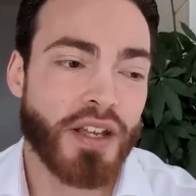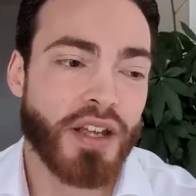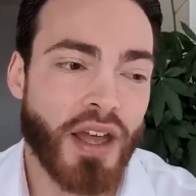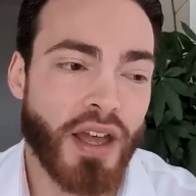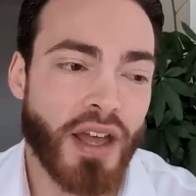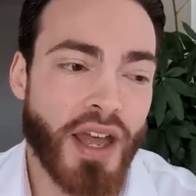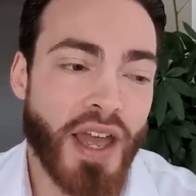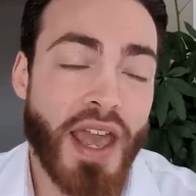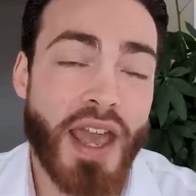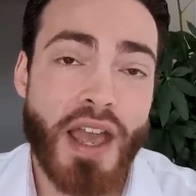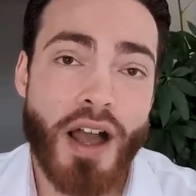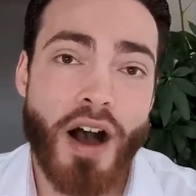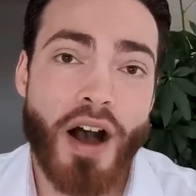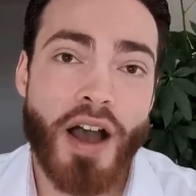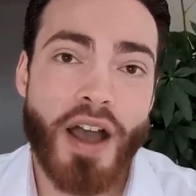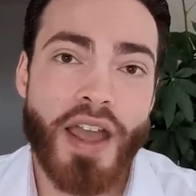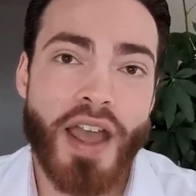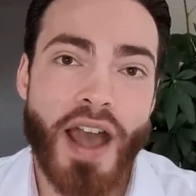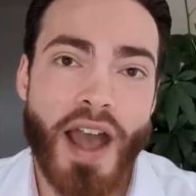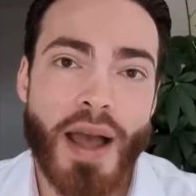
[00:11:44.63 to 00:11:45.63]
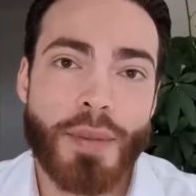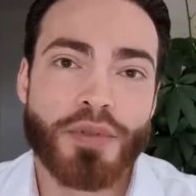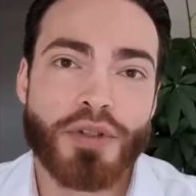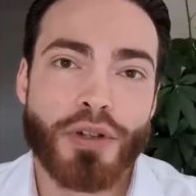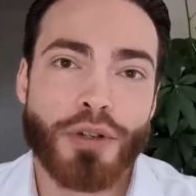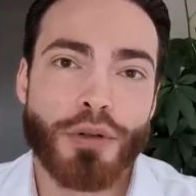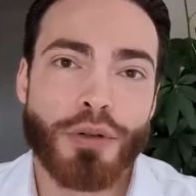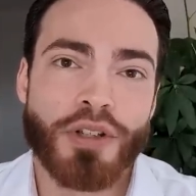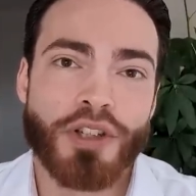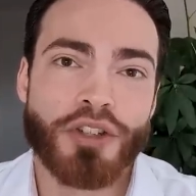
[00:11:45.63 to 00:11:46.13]
AI
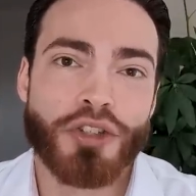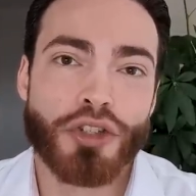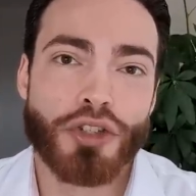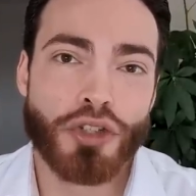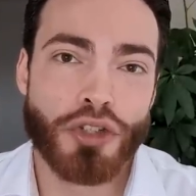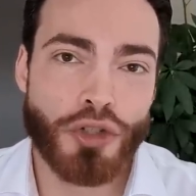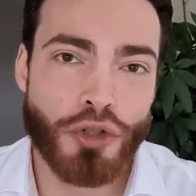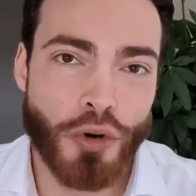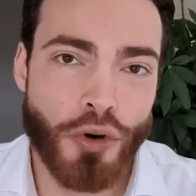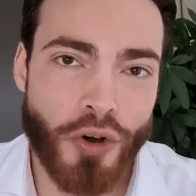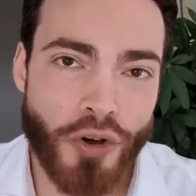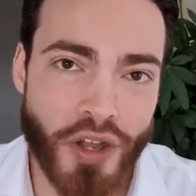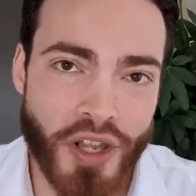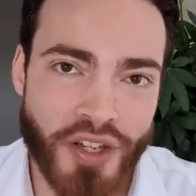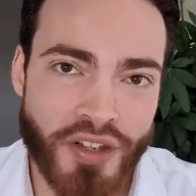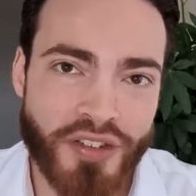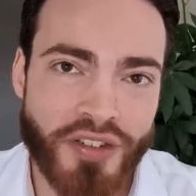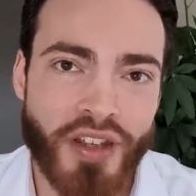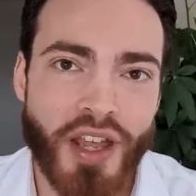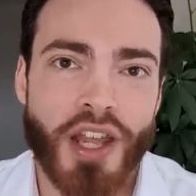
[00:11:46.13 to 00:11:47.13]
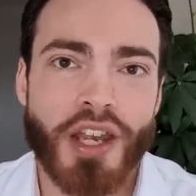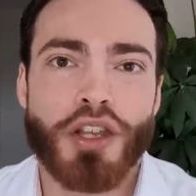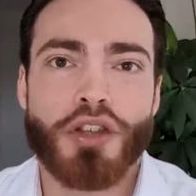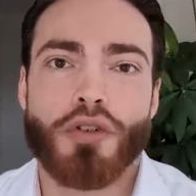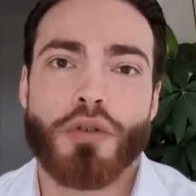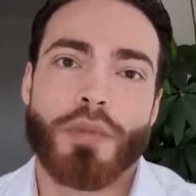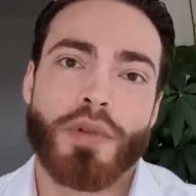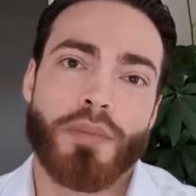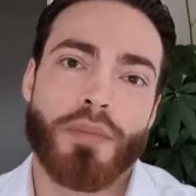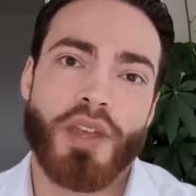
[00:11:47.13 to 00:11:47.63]
absolutely destroys any
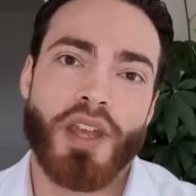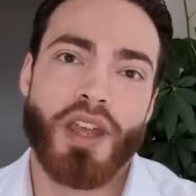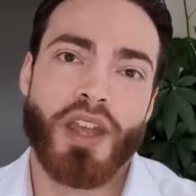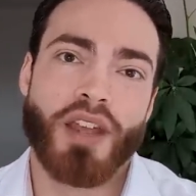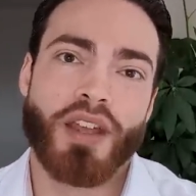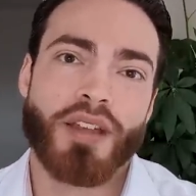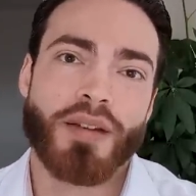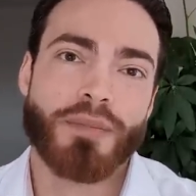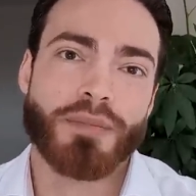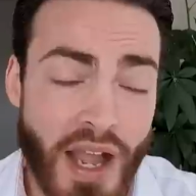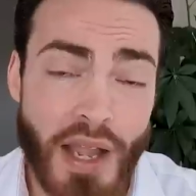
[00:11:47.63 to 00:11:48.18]
human being.